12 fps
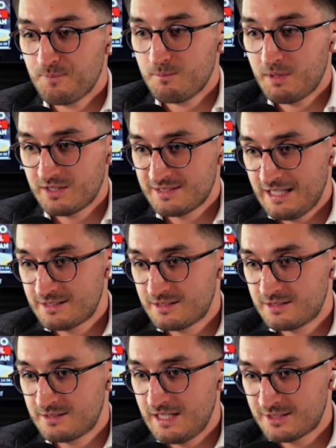because
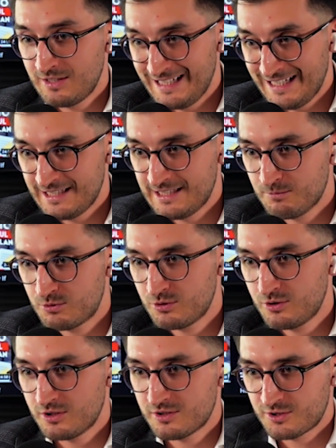that's gonna lead them
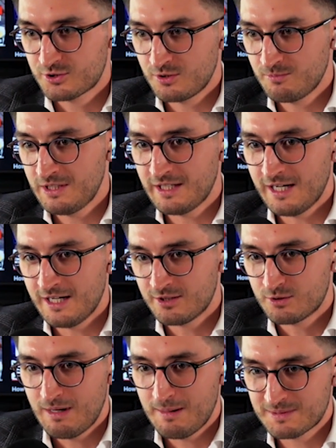to your social media and
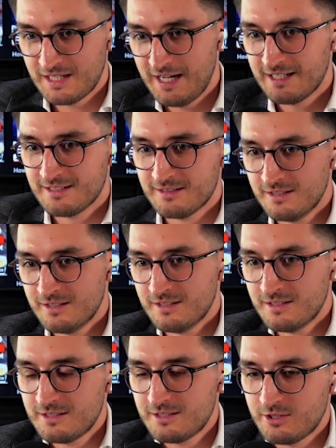your website and
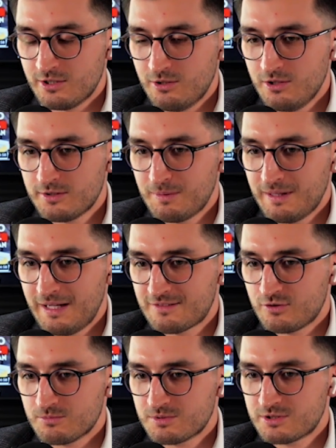all the
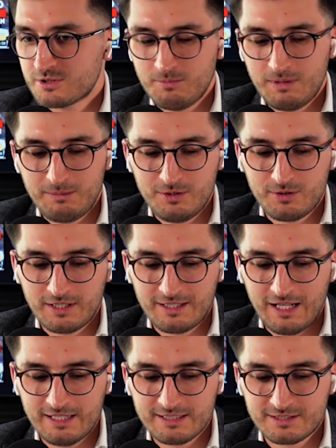platforms. So maybe you can
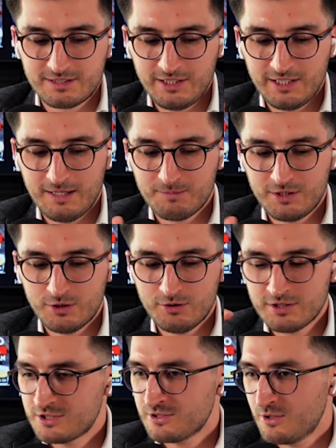tell us the
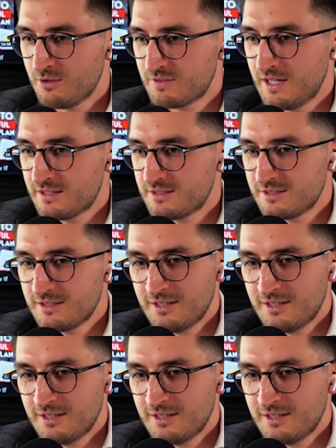origin of that,